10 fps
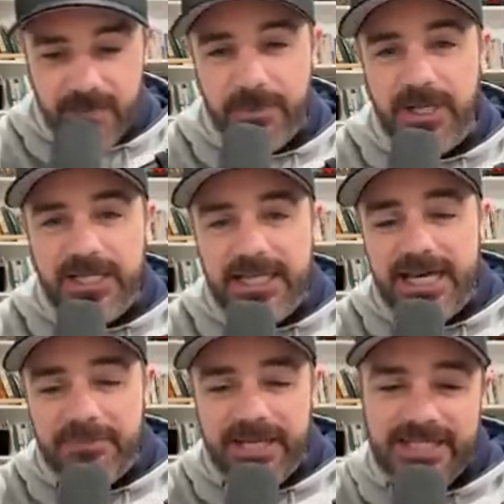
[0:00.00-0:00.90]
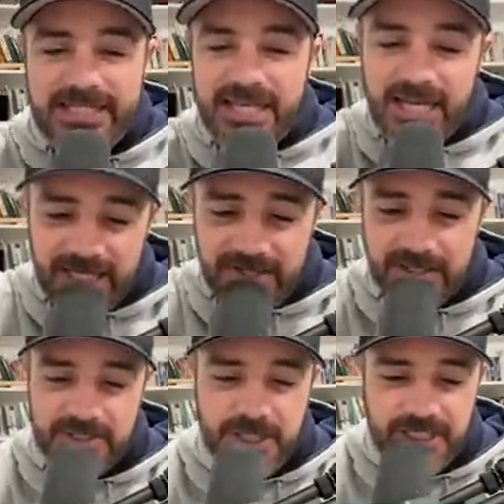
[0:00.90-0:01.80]
but Khan made the other
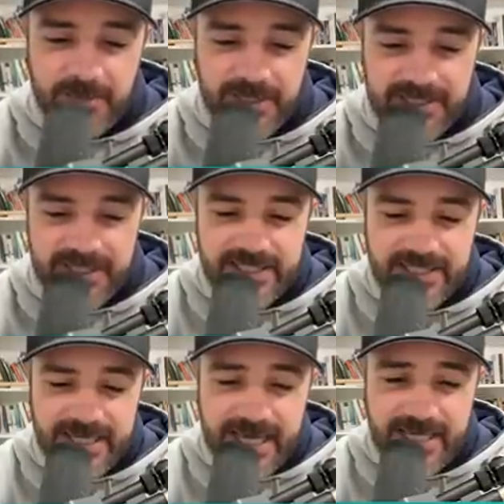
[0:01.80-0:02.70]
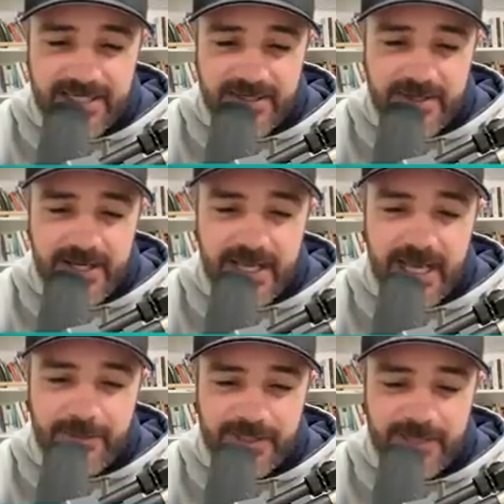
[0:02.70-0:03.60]
adjustment and says, nah, dude,
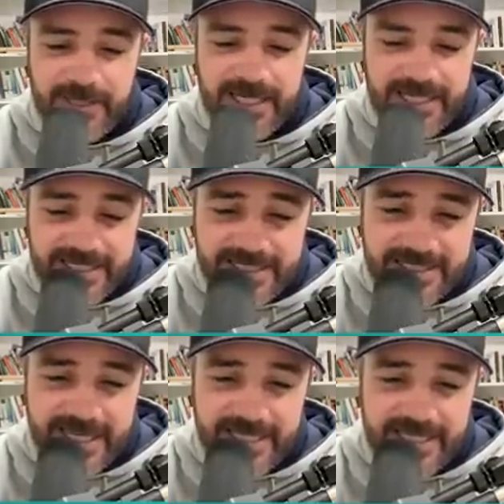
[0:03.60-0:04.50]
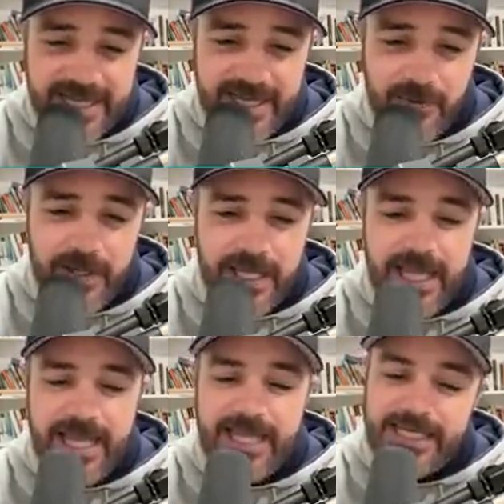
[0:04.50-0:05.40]
I'm coming inside now
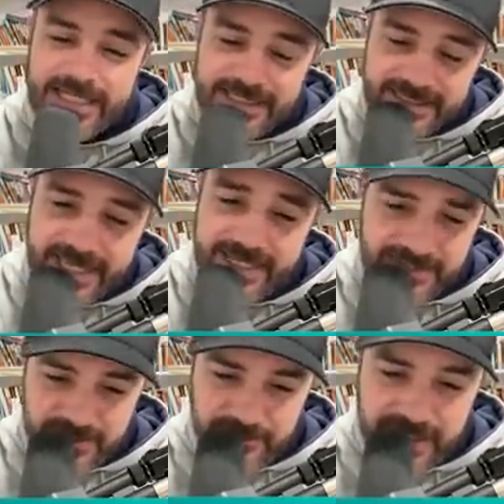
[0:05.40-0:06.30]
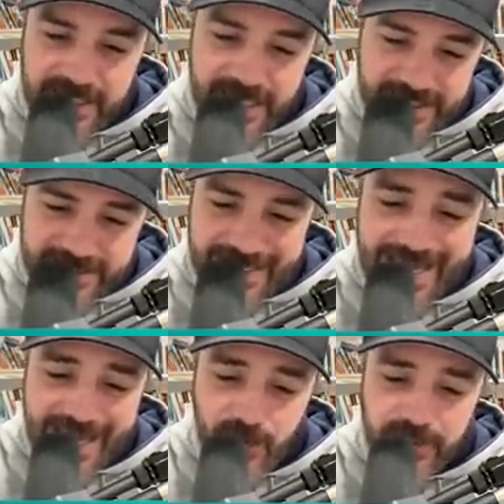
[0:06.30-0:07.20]
and gets him. And he's
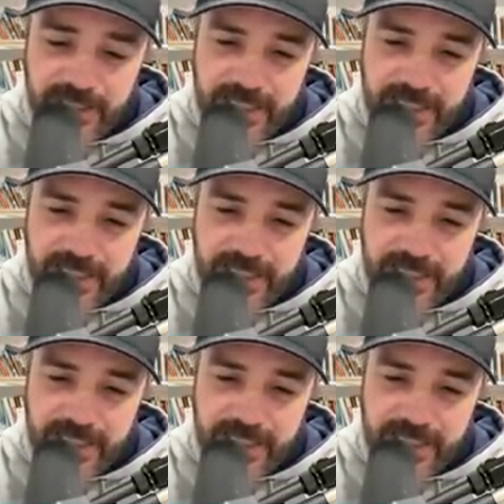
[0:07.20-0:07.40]
out